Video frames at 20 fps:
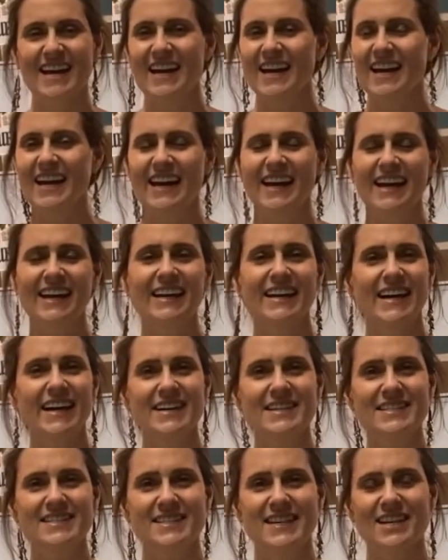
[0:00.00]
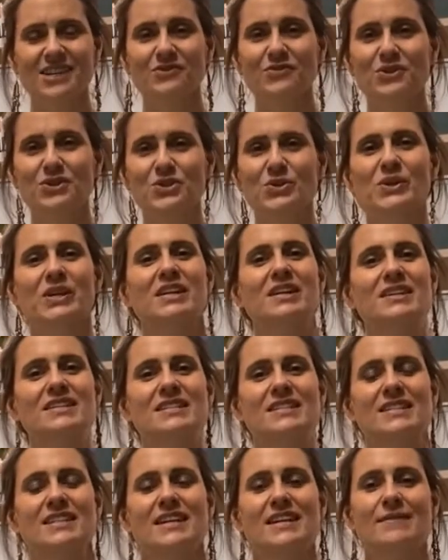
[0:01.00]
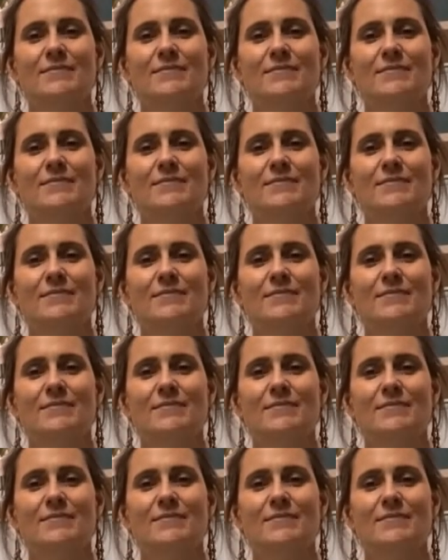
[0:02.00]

Hey guys, thanks for joining us today.